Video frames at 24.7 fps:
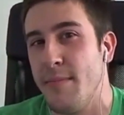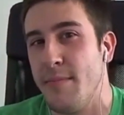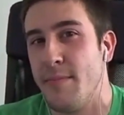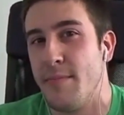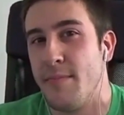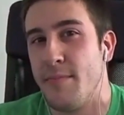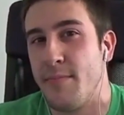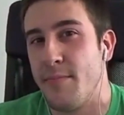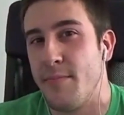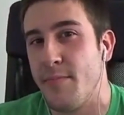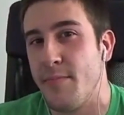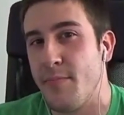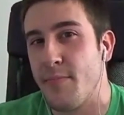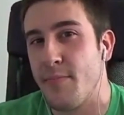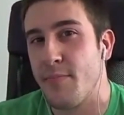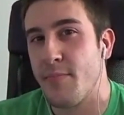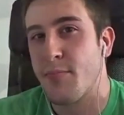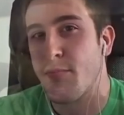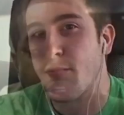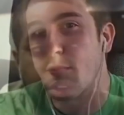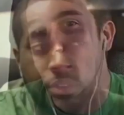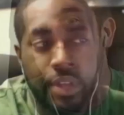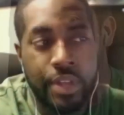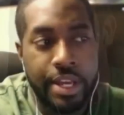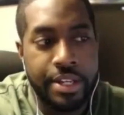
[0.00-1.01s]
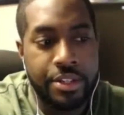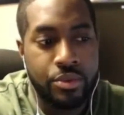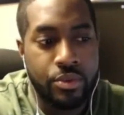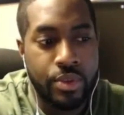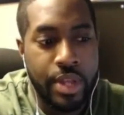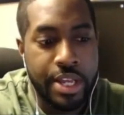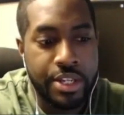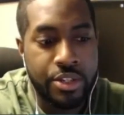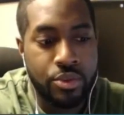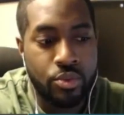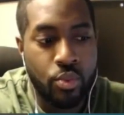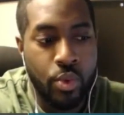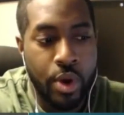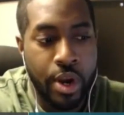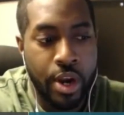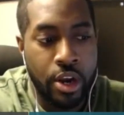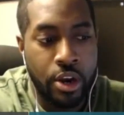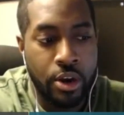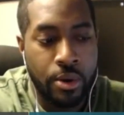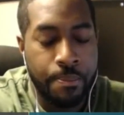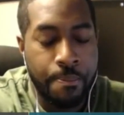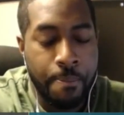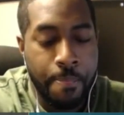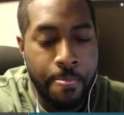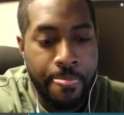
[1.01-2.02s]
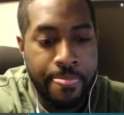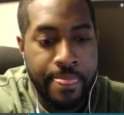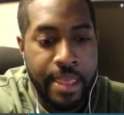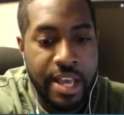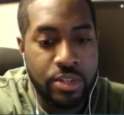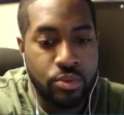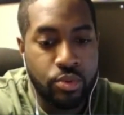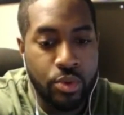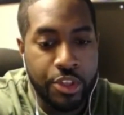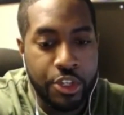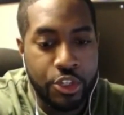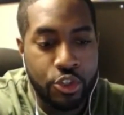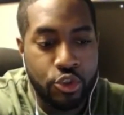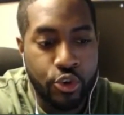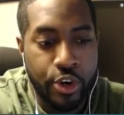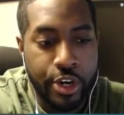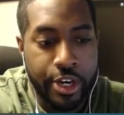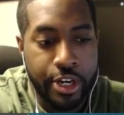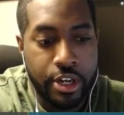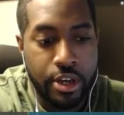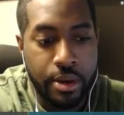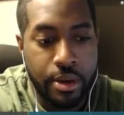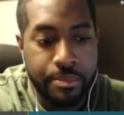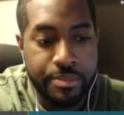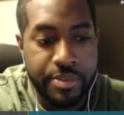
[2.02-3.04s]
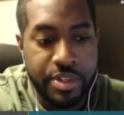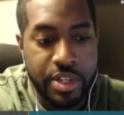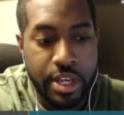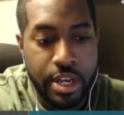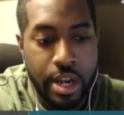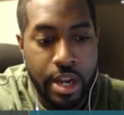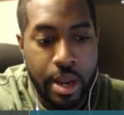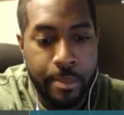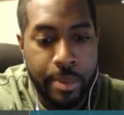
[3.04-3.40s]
Oh, see, that's where the trick comes in.